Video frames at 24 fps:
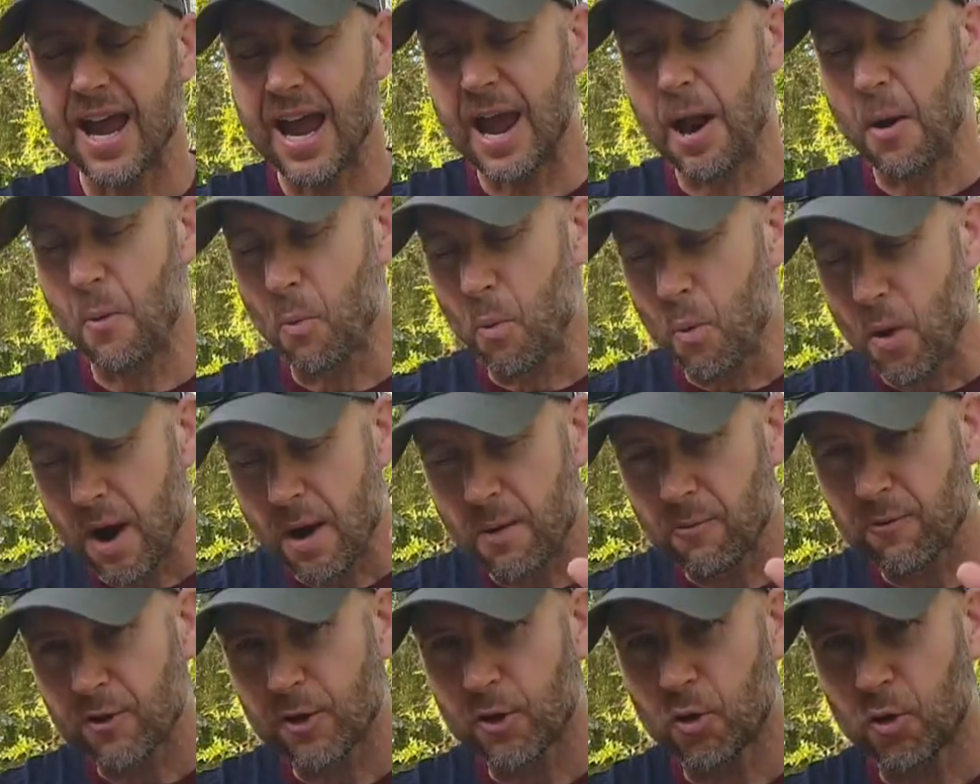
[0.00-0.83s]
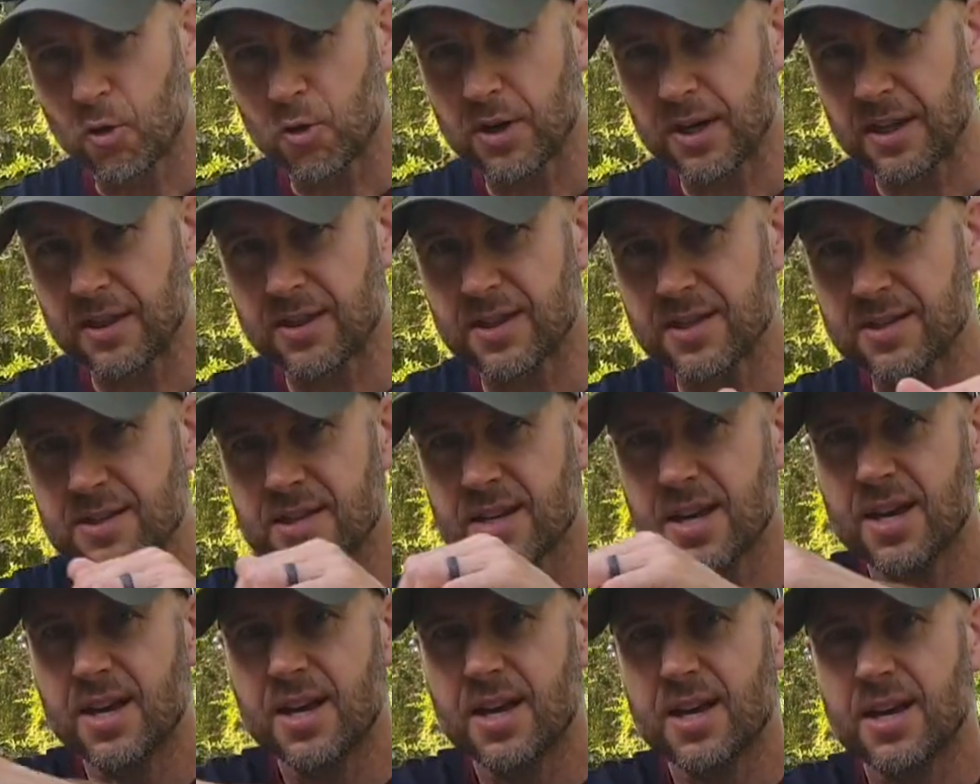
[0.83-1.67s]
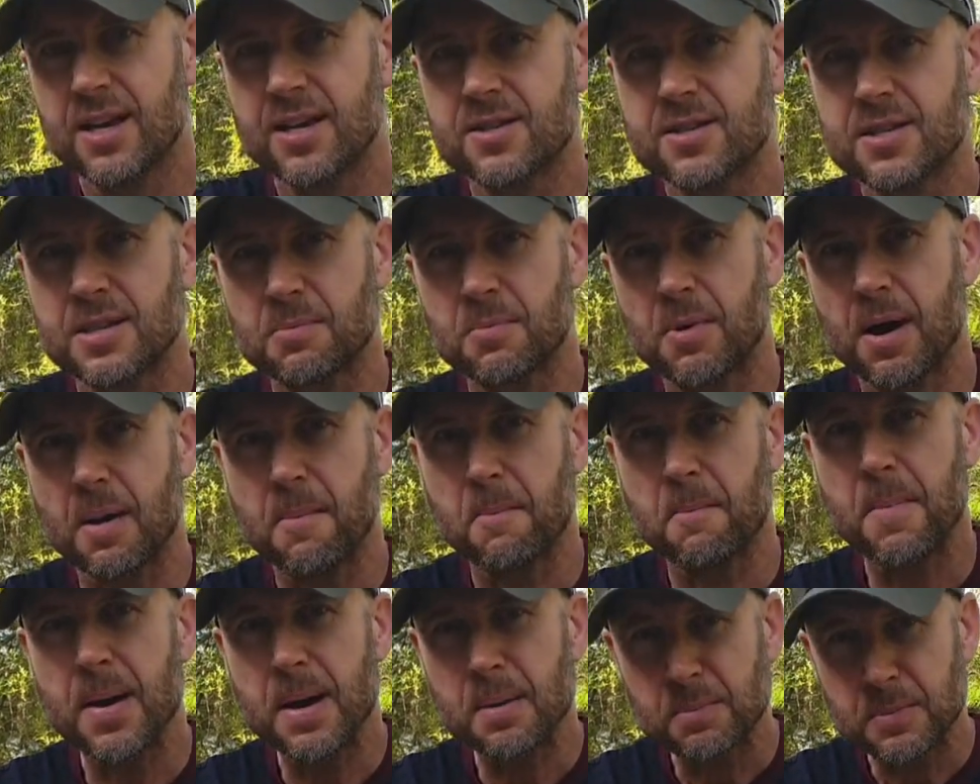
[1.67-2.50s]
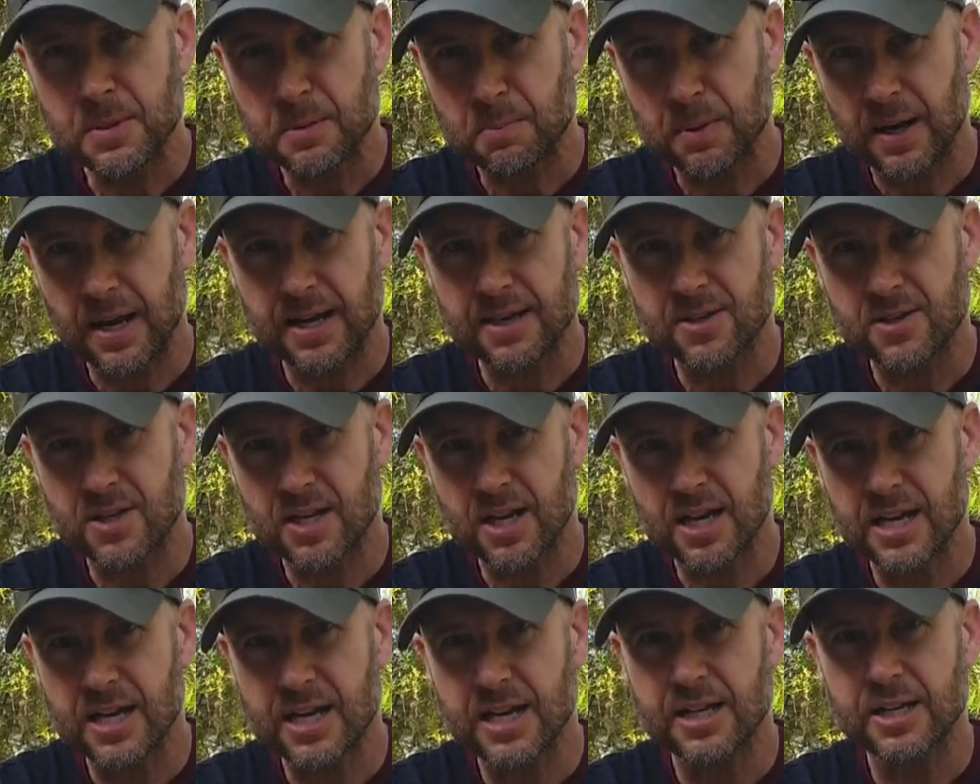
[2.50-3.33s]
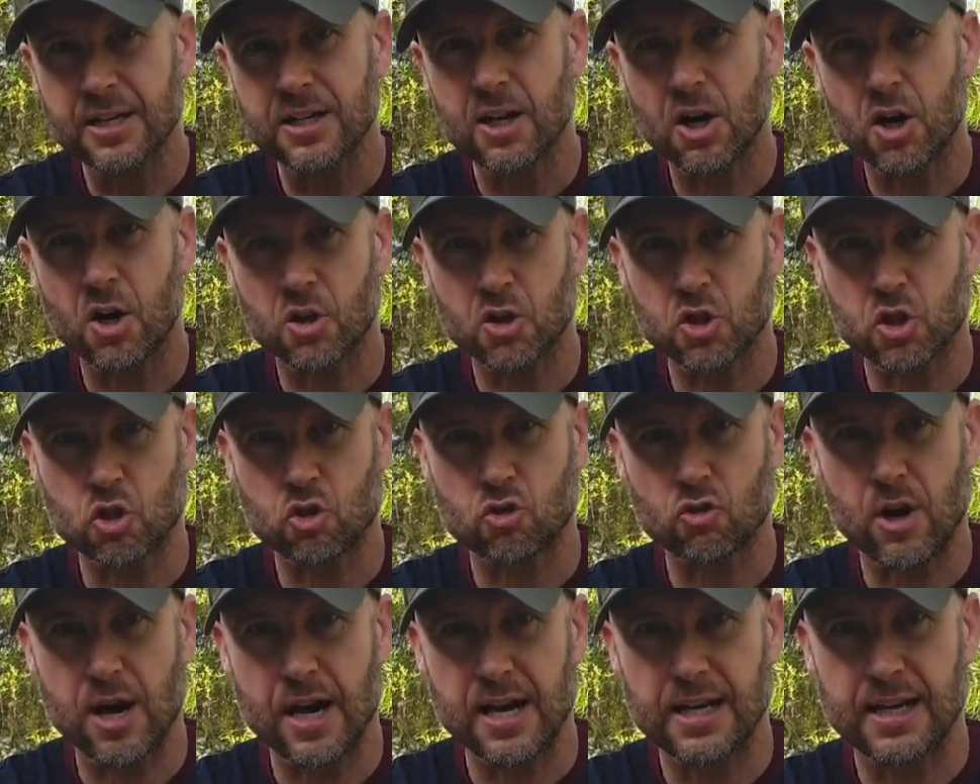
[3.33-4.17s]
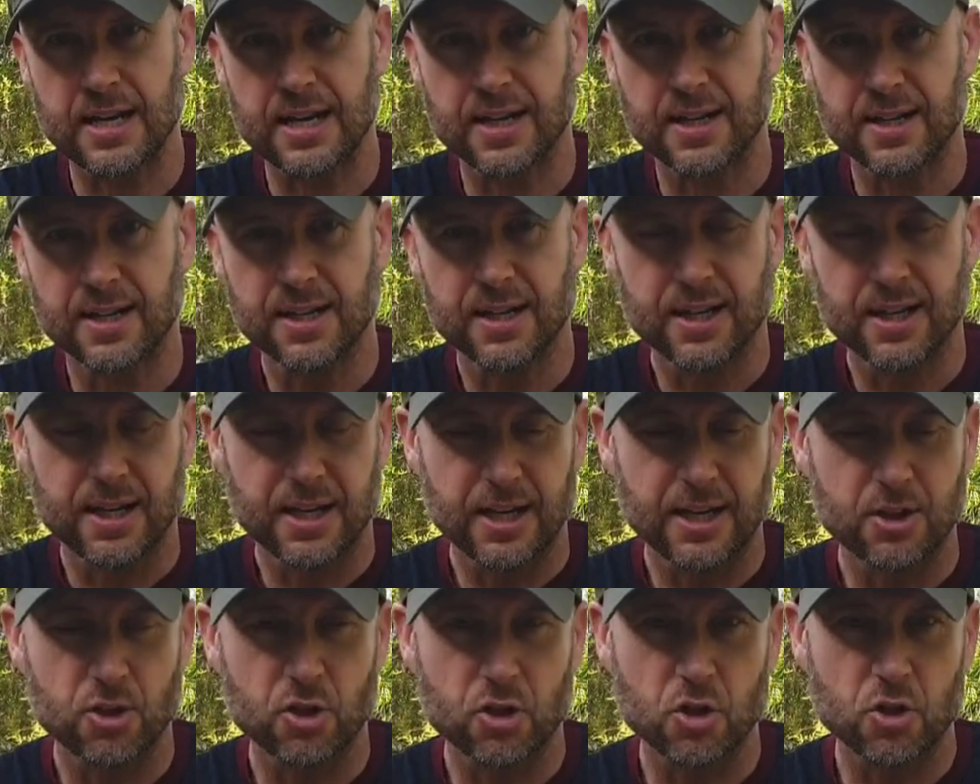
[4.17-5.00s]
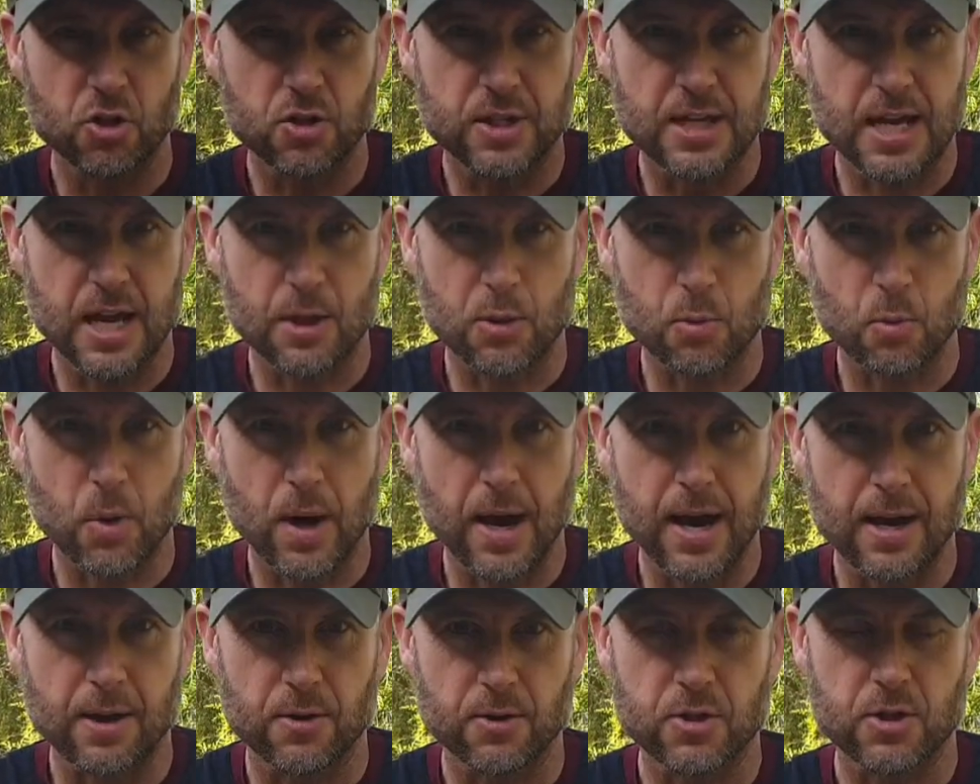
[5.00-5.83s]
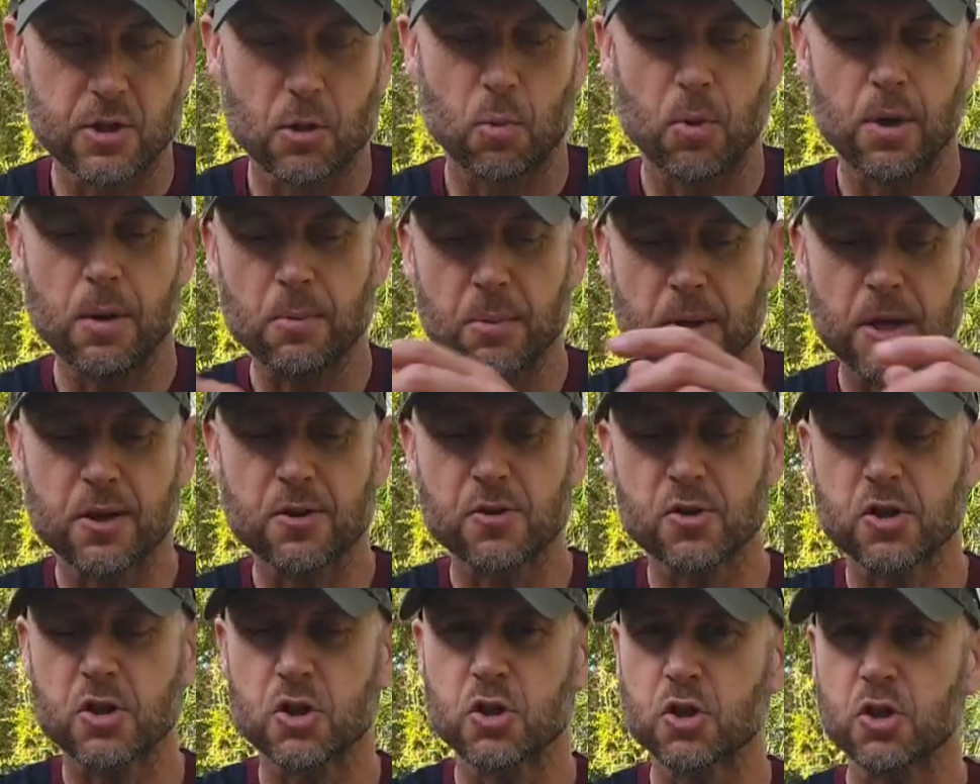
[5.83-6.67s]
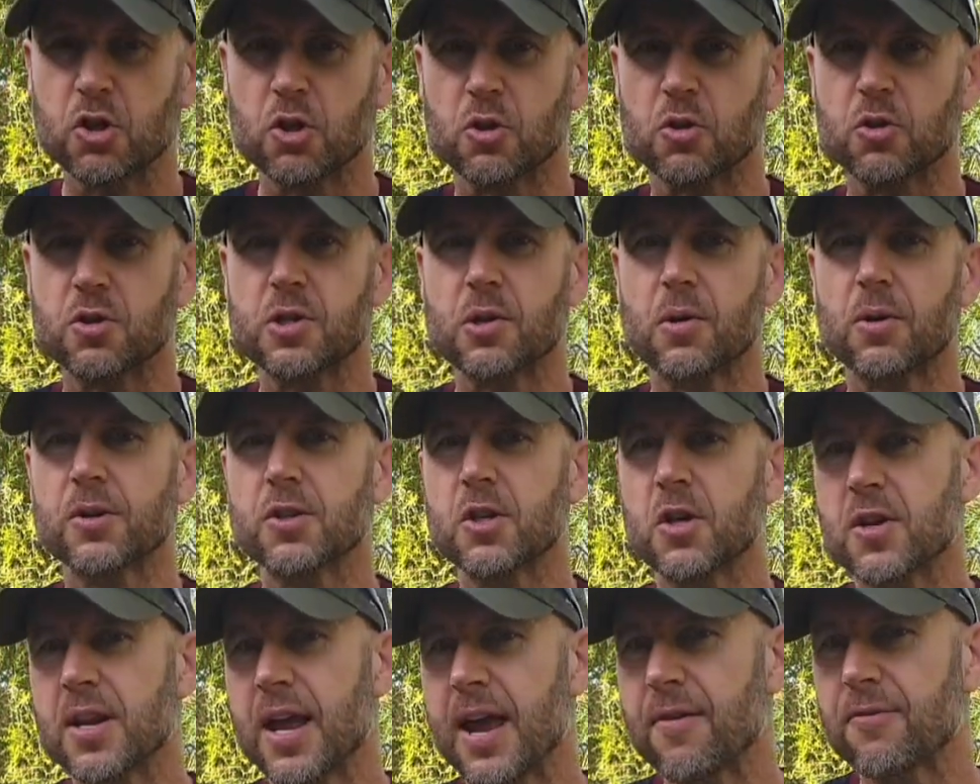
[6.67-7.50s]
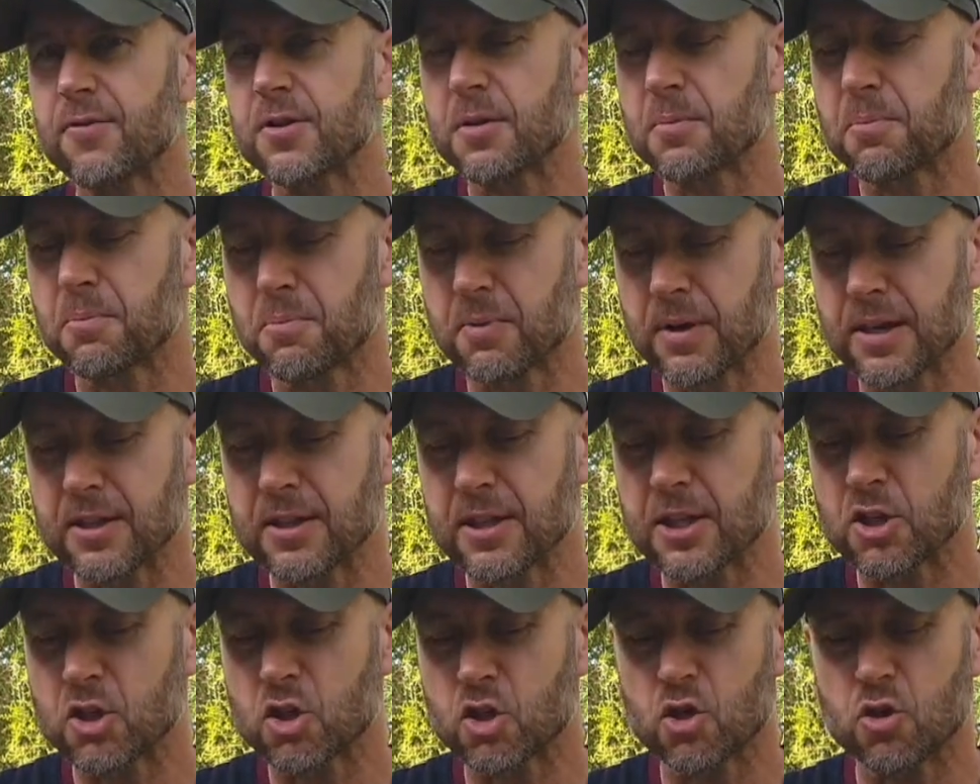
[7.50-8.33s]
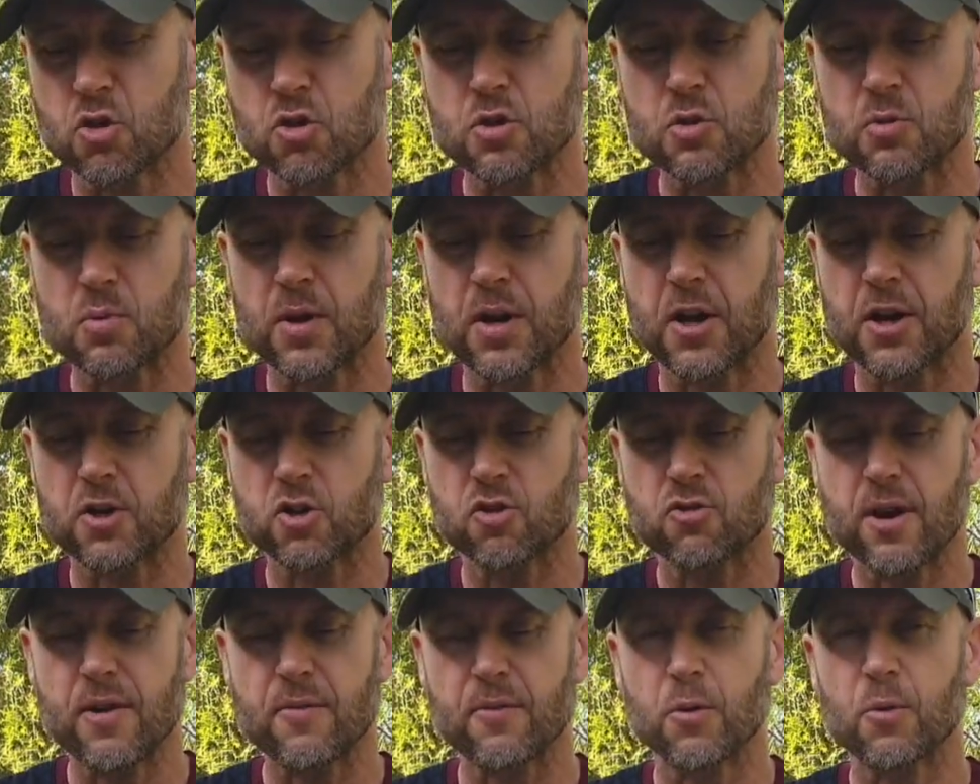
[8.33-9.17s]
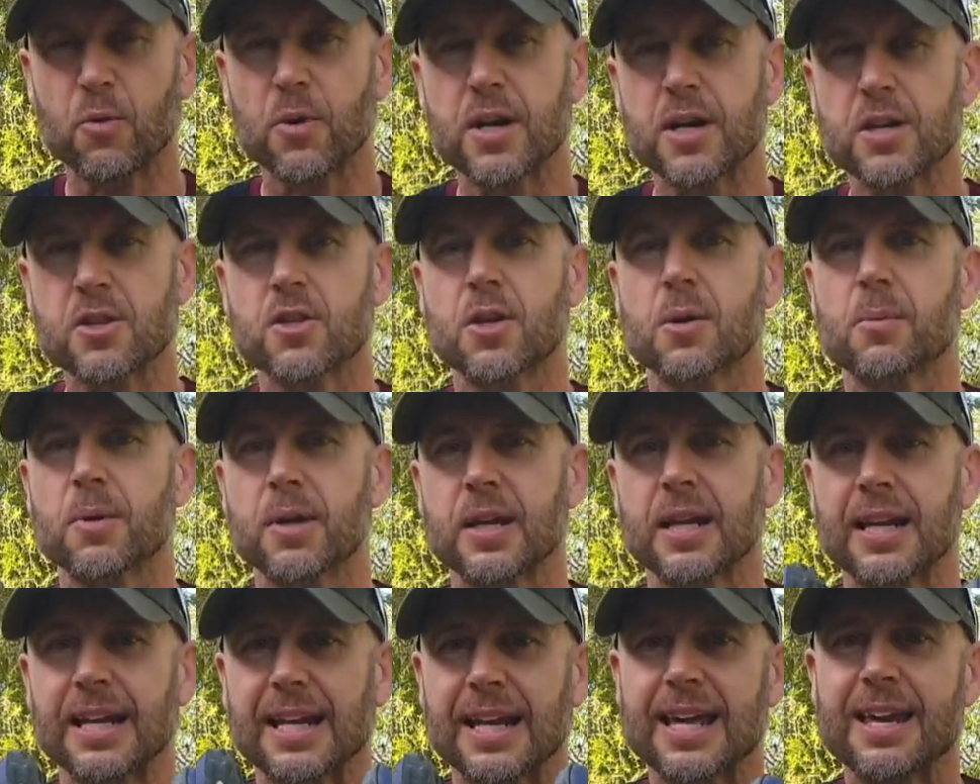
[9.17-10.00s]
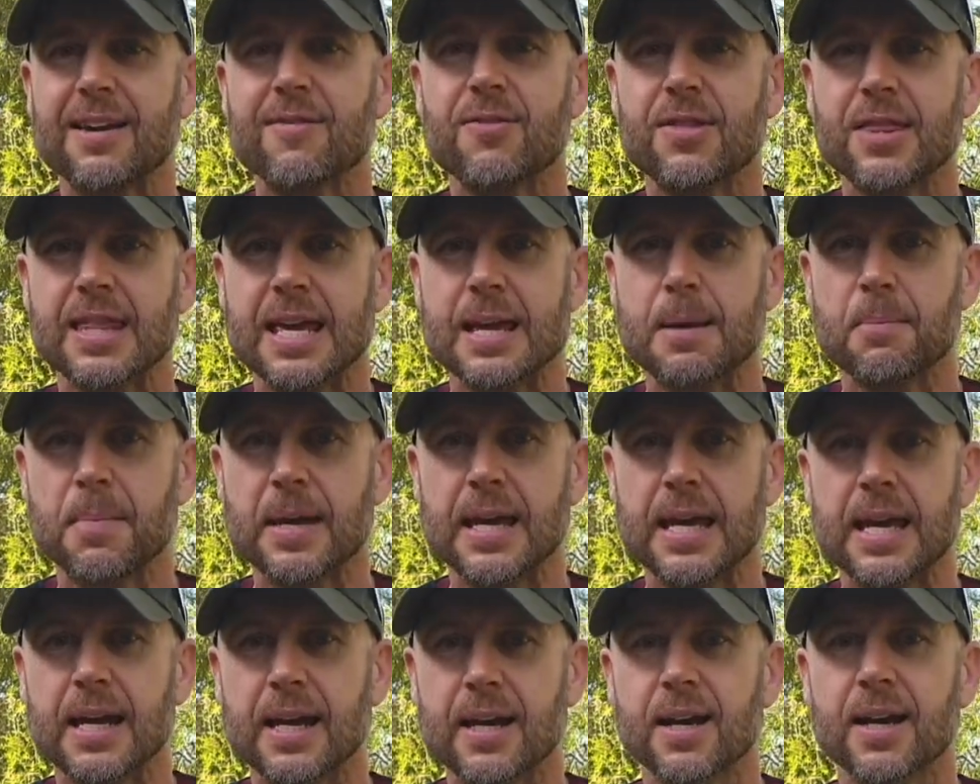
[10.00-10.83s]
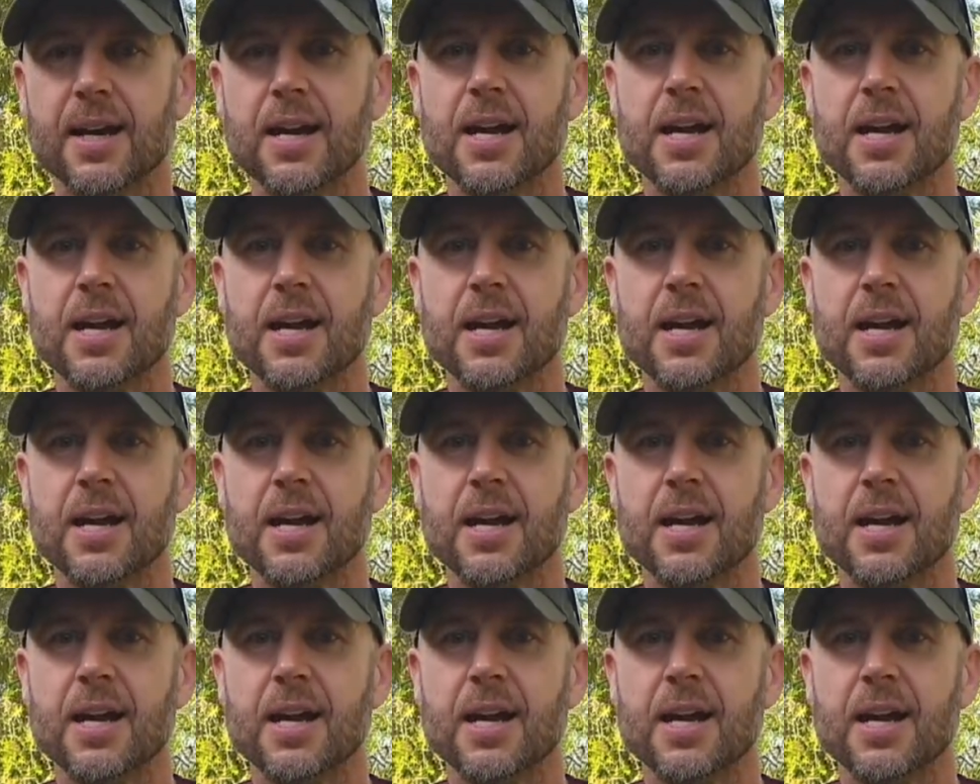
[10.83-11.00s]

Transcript: And where I'm recording this is in my mum's place in Australia, in New South Wales. So what I'm going to do, so I don't have to bring these shoes when I travel, is I'm going to leave them here.